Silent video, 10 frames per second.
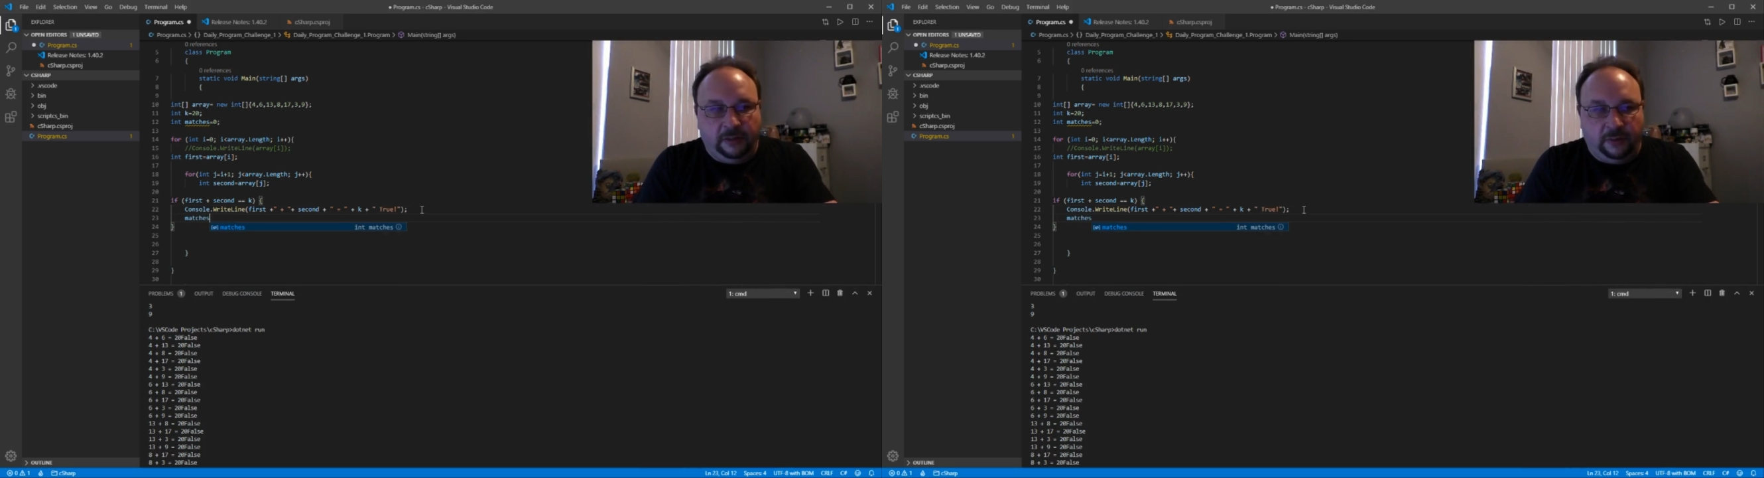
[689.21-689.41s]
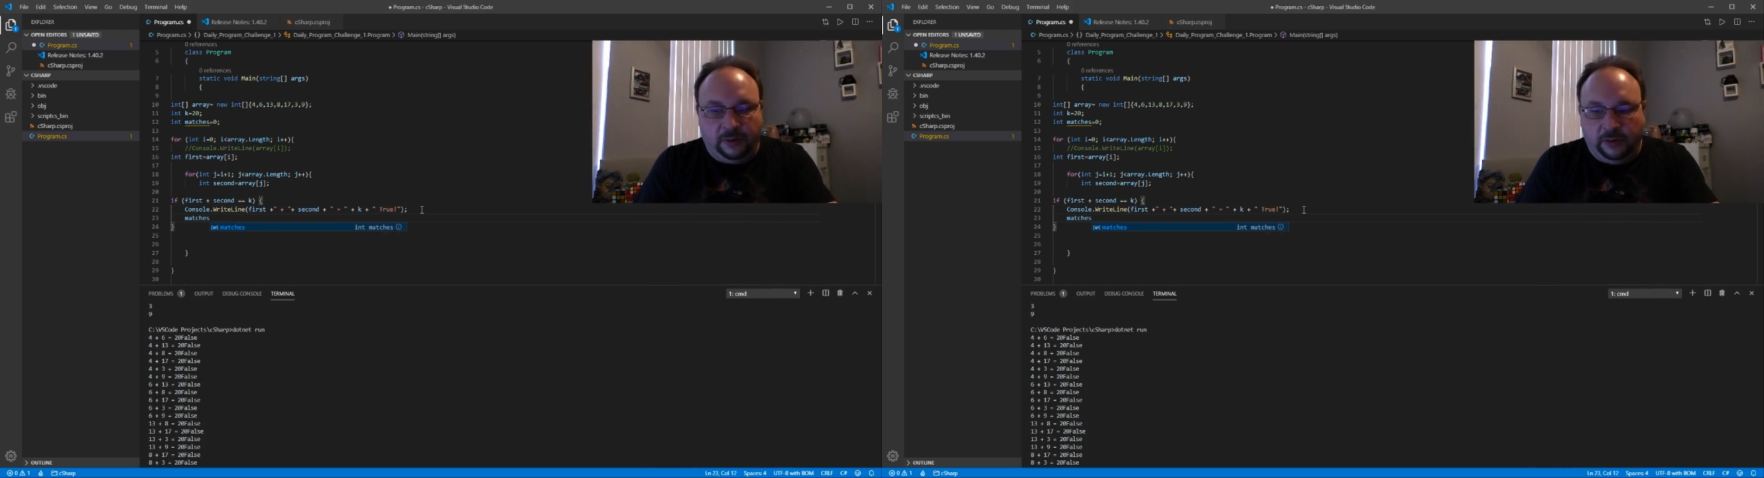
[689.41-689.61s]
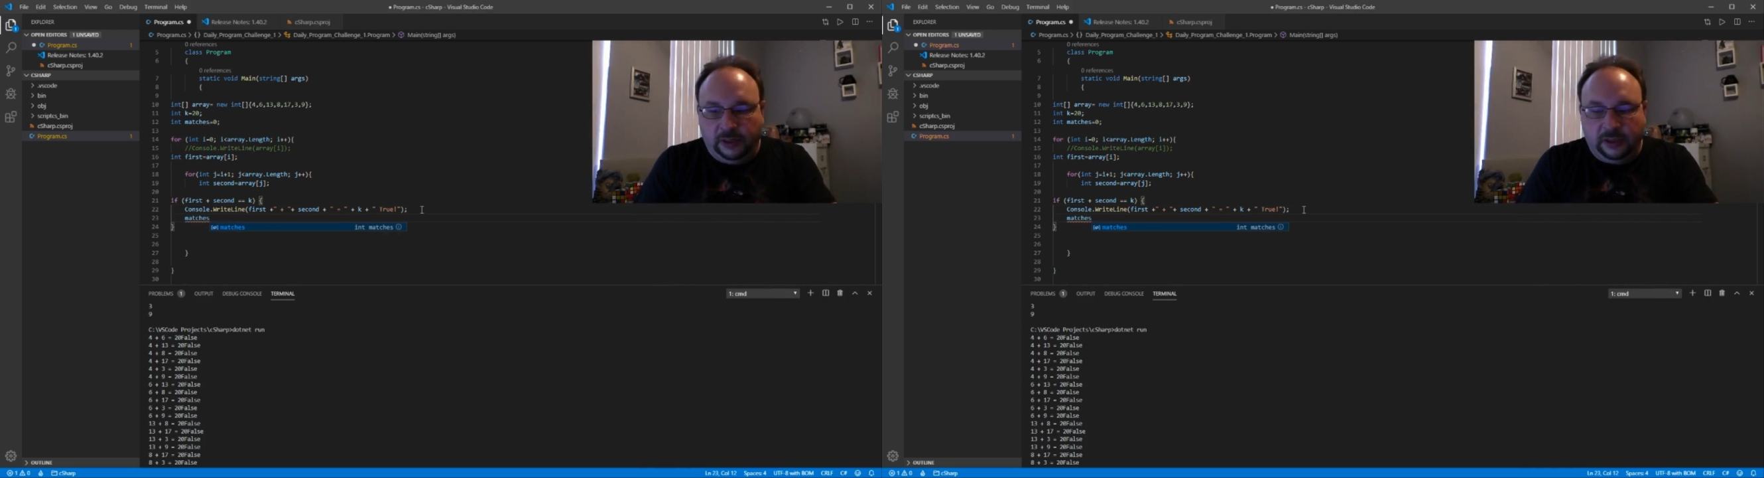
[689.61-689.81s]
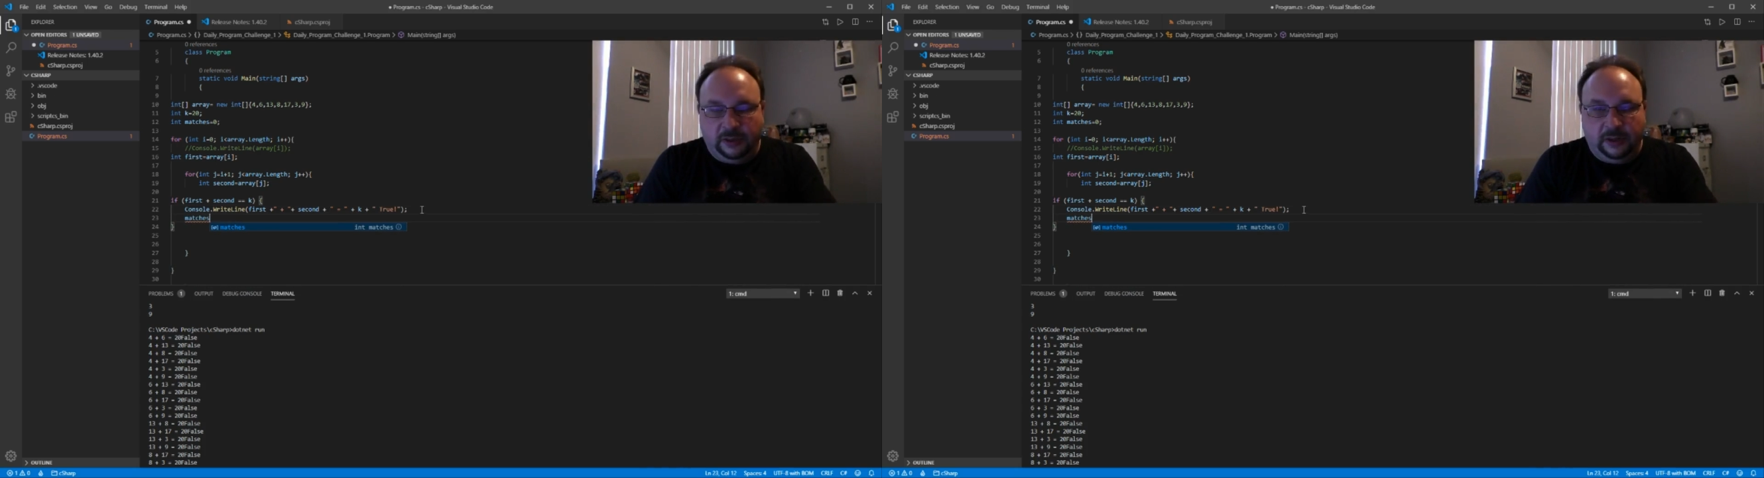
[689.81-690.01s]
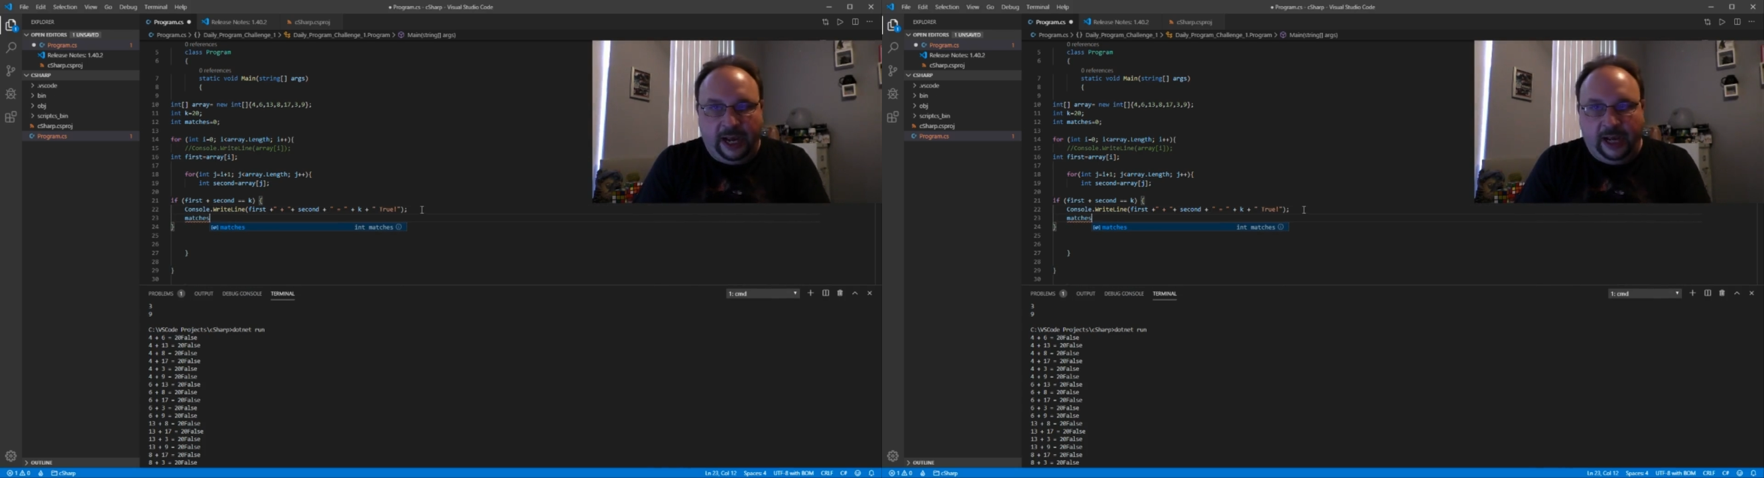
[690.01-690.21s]
we're going
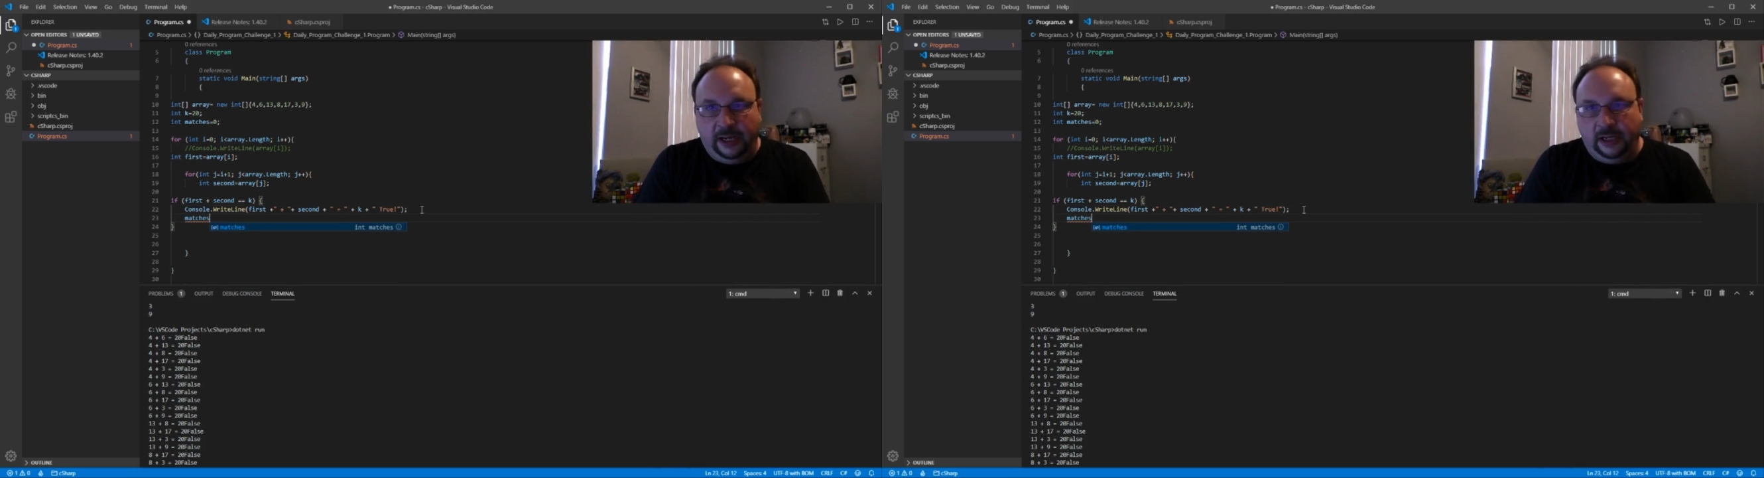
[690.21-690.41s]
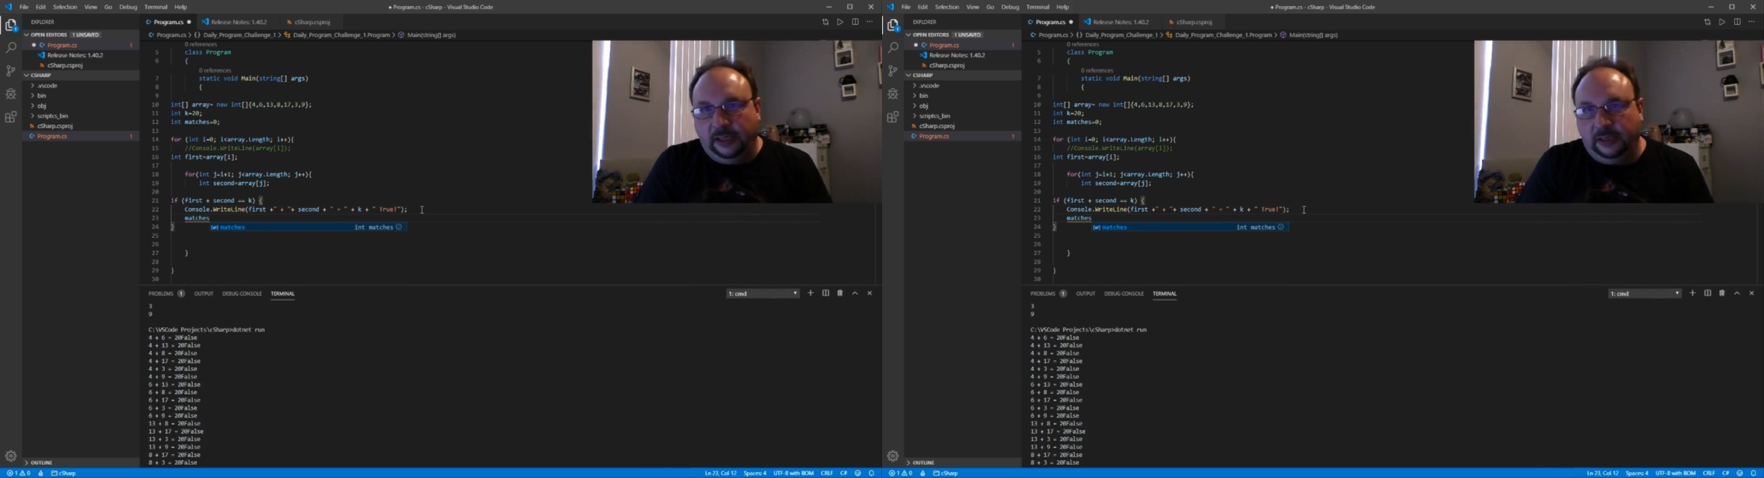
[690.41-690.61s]
to add